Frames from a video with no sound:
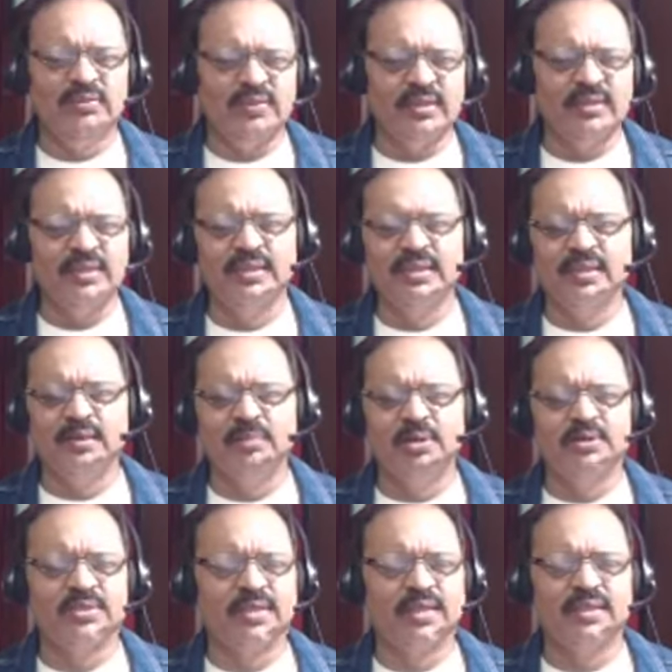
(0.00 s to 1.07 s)
and everything
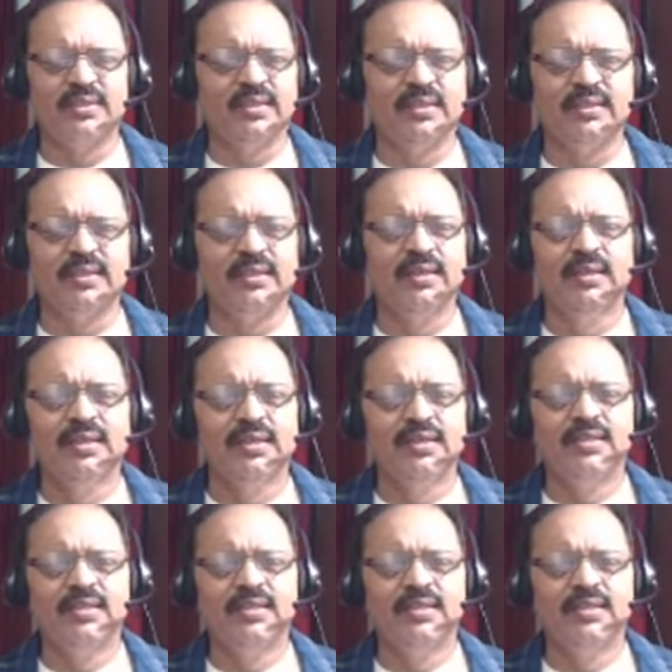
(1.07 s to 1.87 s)
about sex, nothing